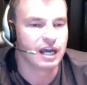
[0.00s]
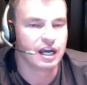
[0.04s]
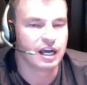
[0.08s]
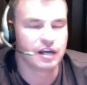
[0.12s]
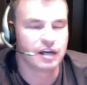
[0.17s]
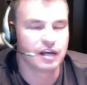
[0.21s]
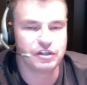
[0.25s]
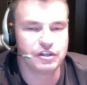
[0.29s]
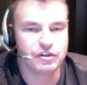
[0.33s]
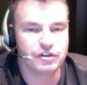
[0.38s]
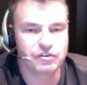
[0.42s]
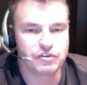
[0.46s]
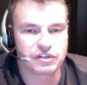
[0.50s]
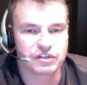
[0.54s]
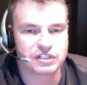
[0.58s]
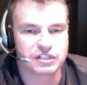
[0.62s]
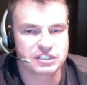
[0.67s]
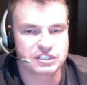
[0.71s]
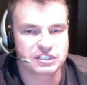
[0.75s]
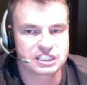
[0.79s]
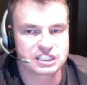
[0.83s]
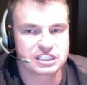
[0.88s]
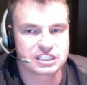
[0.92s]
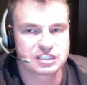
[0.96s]
using the
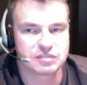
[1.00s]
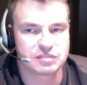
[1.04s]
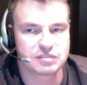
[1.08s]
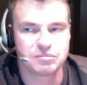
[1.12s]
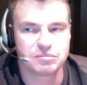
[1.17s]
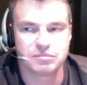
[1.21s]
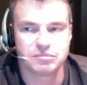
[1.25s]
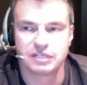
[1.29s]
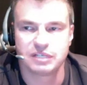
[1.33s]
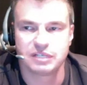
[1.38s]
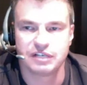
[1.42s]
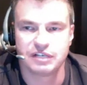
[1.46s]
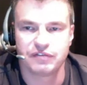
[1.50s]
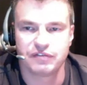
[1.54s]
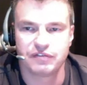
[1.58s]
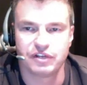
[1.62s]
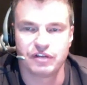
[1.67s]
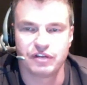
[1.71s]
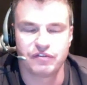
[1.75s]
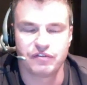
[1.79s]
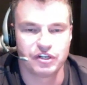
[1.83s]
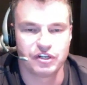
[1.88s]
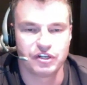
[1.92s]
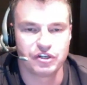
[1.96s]
system, if
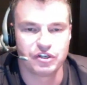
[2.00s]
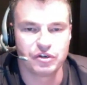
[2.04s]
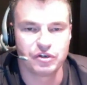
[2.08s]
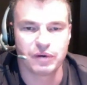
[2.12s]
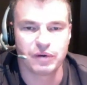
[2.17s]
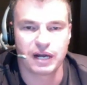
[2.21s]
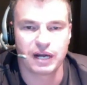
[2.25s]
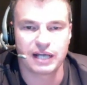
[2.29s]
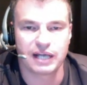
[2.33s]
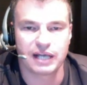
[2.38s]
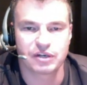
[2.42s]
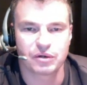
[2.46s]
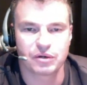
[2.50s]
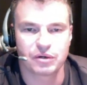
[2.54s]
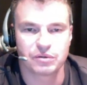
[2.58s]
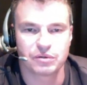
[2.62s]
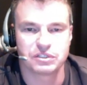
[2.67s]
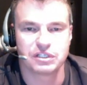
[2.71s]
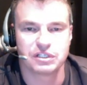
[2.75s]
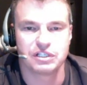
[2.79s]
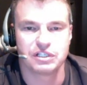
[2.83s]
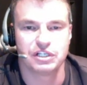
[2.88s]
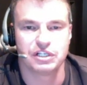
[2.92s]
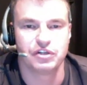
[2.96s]
you do what I told
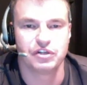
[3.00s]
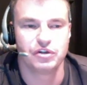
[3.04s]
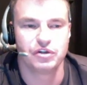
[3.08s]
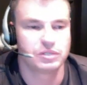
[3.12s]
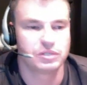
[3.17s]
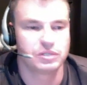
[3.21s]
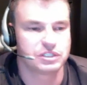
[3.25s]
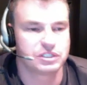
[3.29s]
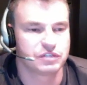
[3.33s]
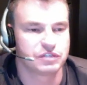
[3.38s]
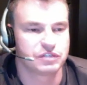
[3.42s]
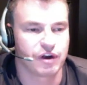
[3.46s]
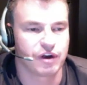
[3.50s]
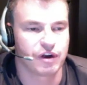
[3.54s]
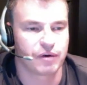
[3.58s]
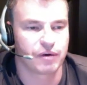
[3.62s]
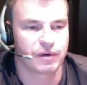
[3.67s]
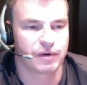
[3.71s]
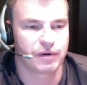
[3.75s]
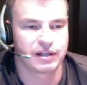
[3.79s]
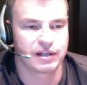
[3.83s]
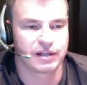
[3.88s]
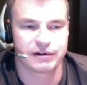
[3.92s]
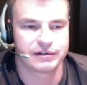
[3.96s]
you, you do what you've
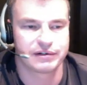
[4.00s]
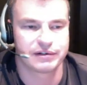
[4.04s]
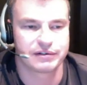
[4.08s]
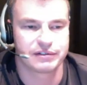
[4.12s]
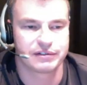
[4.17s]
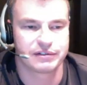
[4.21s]
already learned,